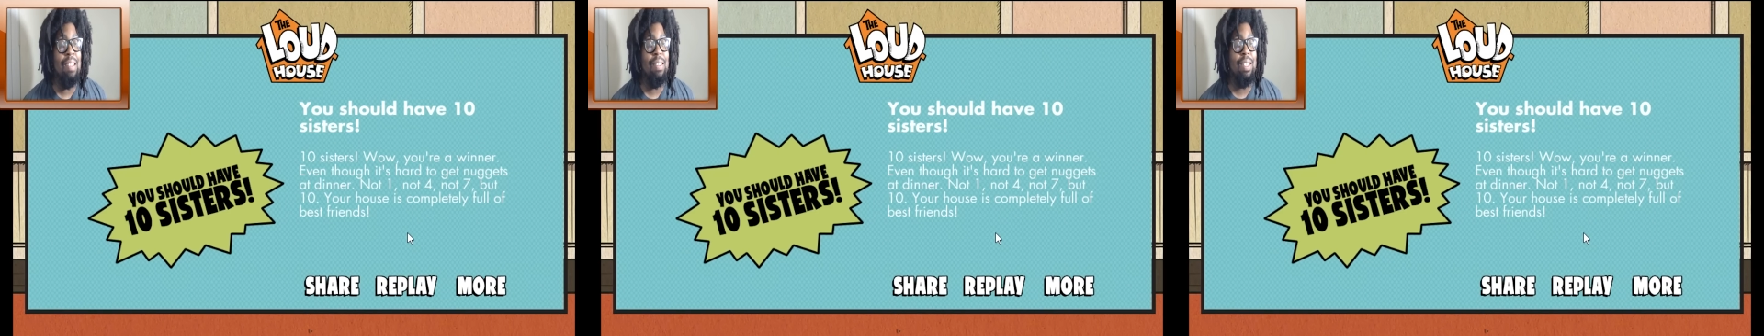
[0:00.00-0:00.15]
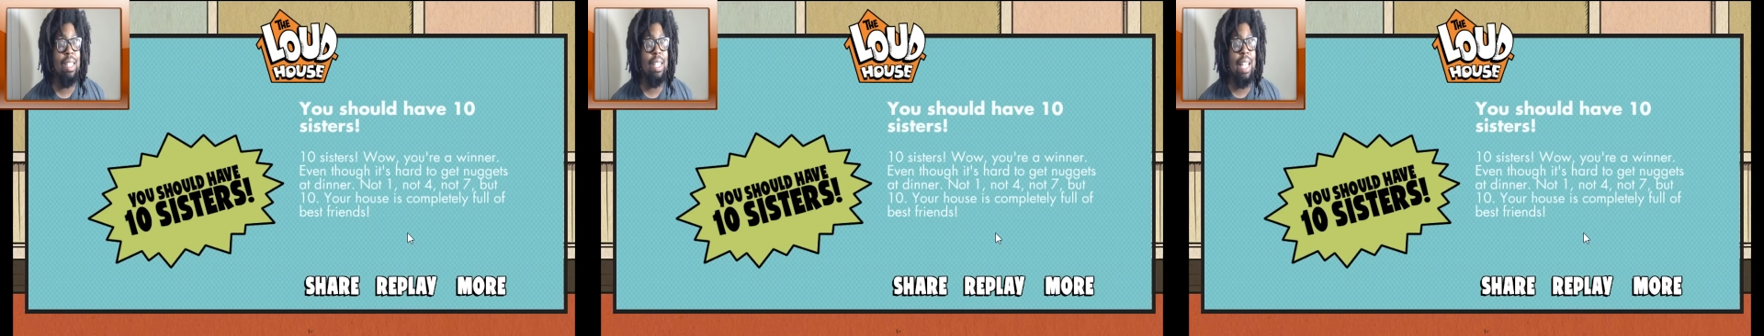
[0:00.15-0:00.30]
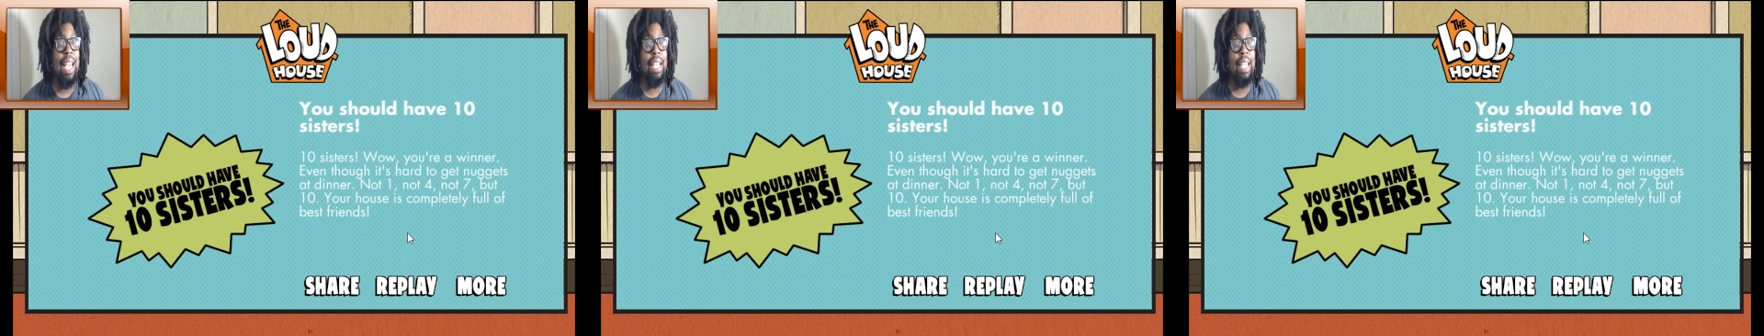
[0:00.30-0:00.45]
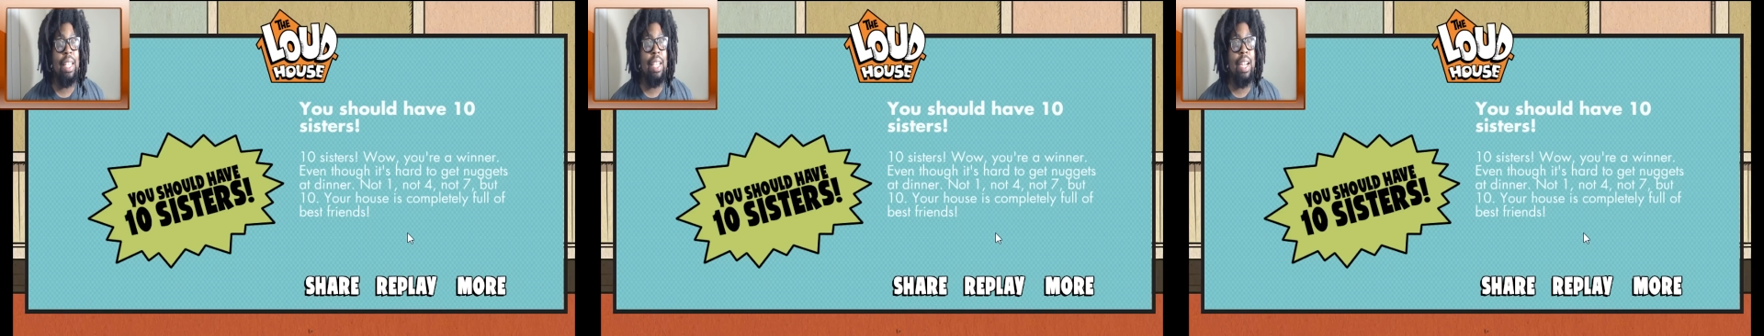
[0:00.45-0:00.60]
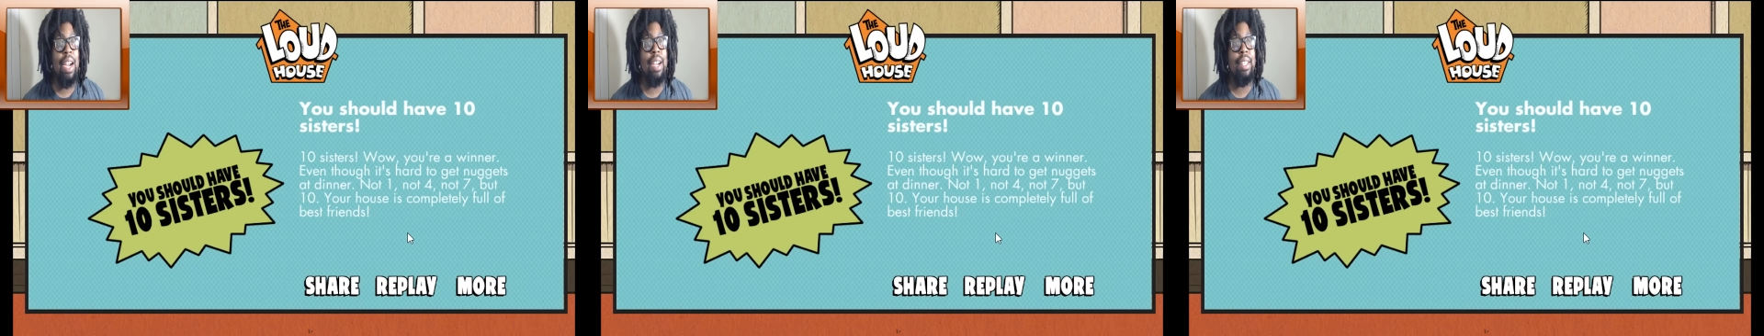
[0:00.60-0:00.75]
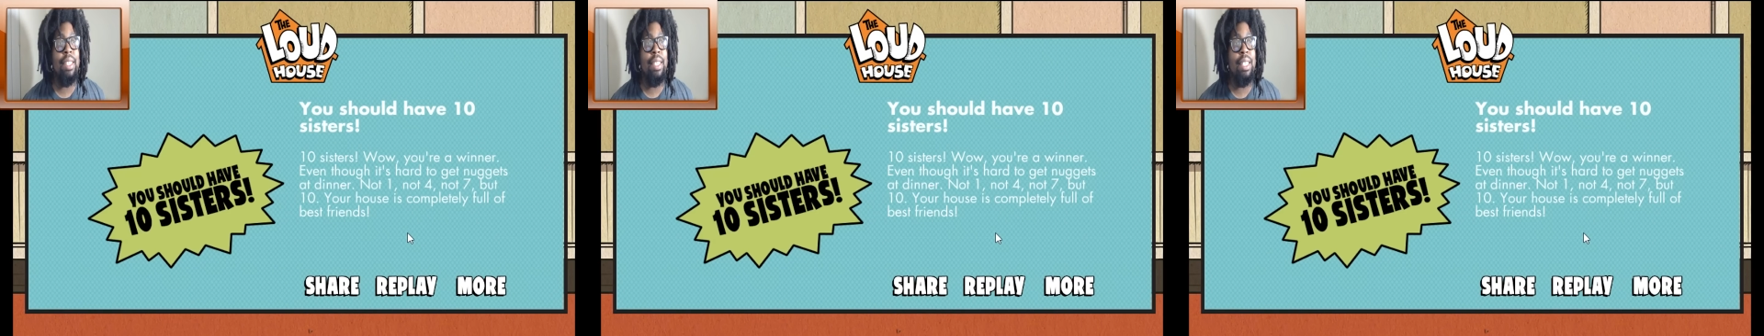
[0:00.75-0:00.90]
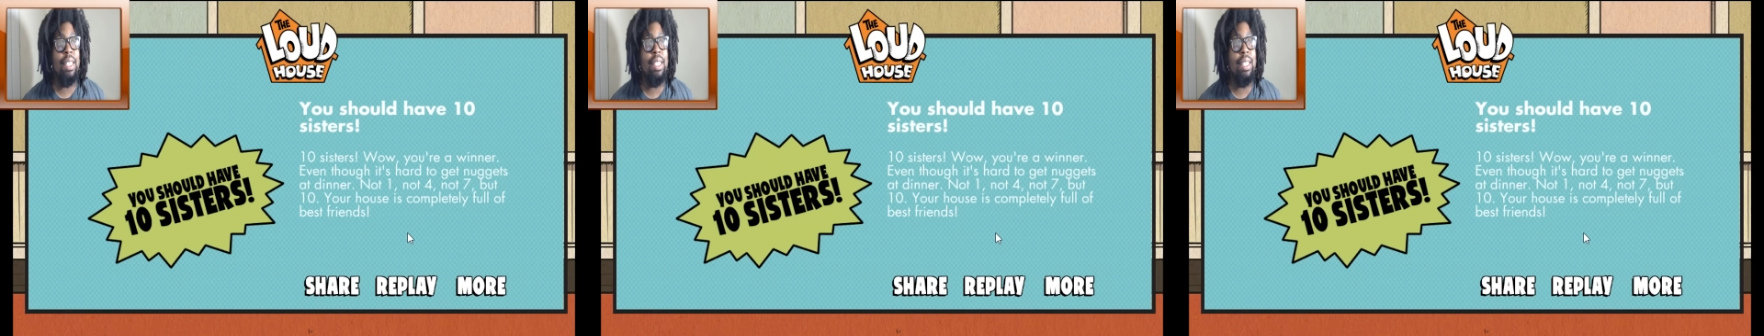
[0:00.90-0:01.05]
was like,
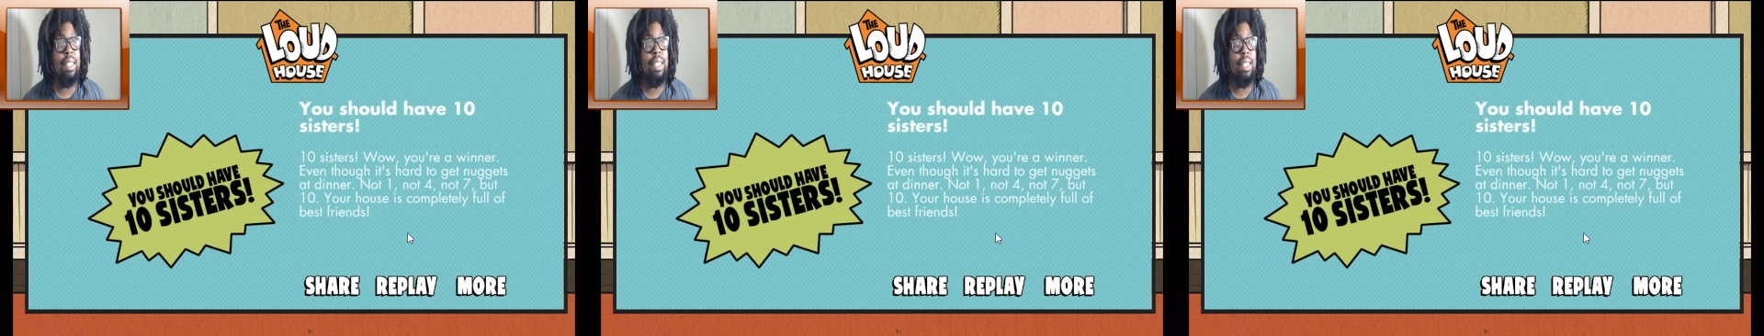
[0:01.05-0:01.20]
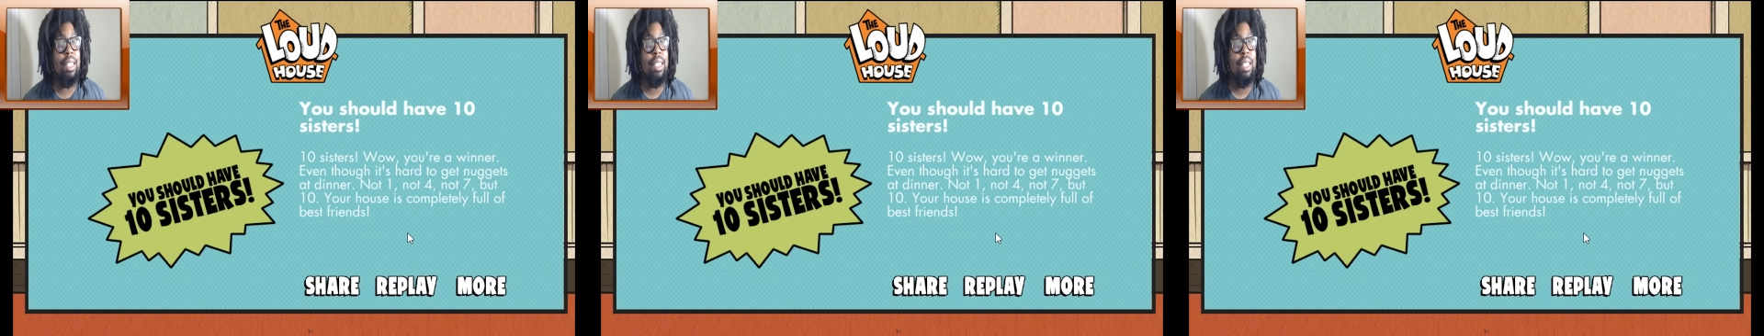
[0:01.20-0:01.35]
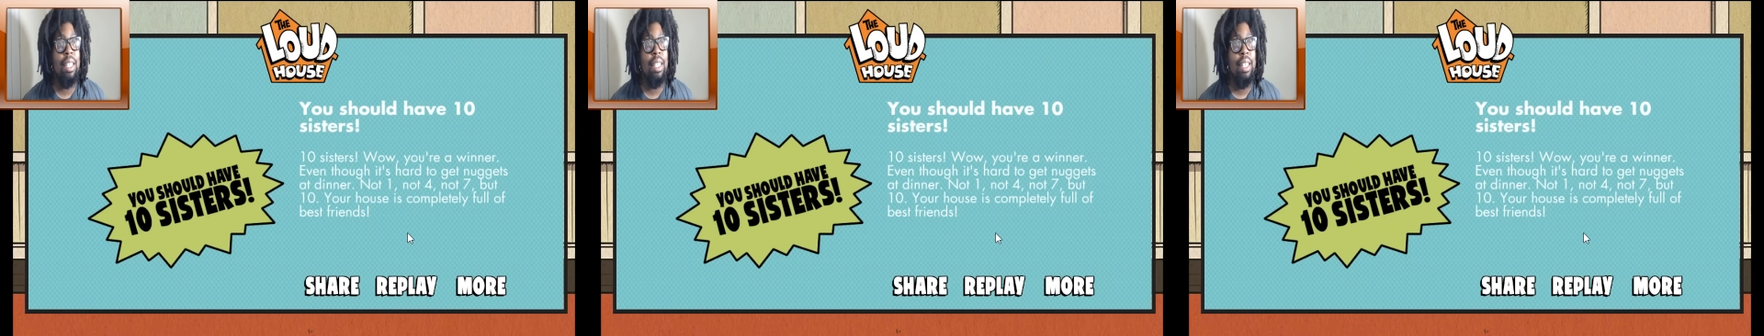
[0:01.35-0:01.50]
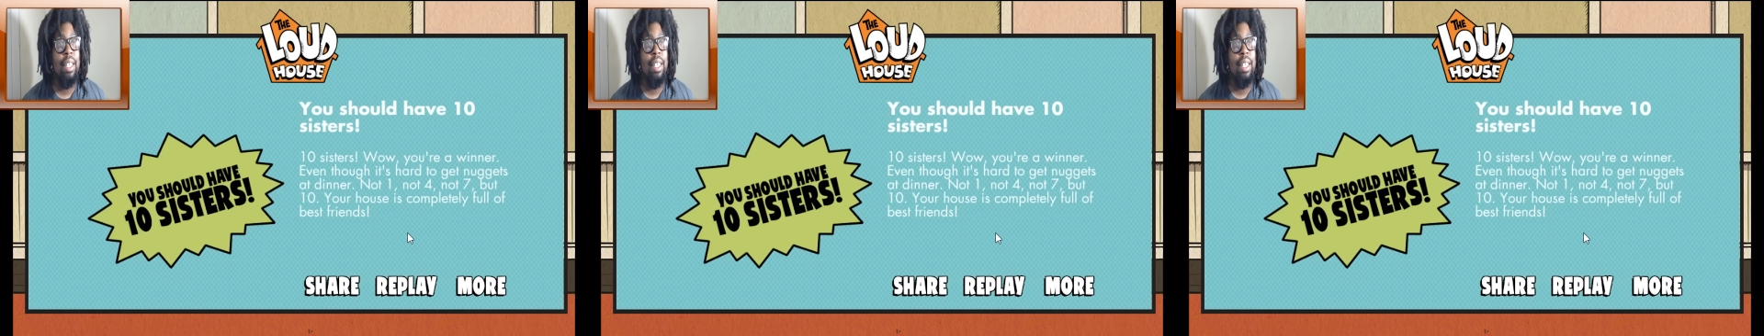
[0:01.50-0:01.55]
curses!